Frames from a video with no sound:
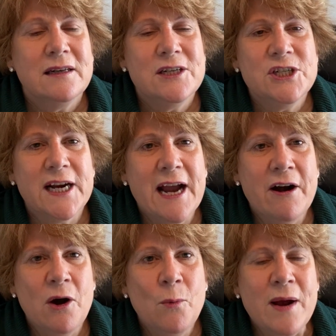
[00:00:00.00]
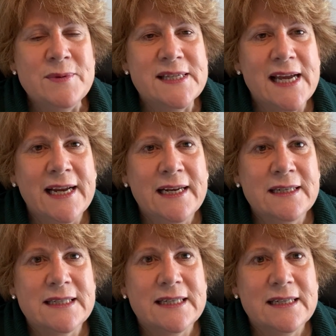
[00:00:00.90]
Check out our
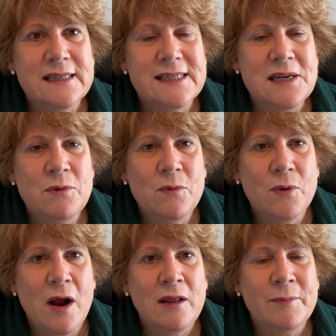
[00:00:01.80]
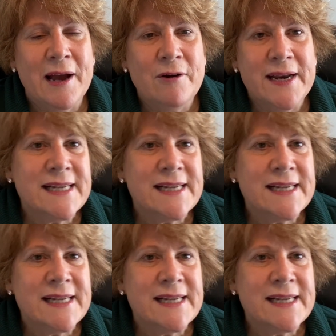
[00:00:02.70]
website, see what we're all about.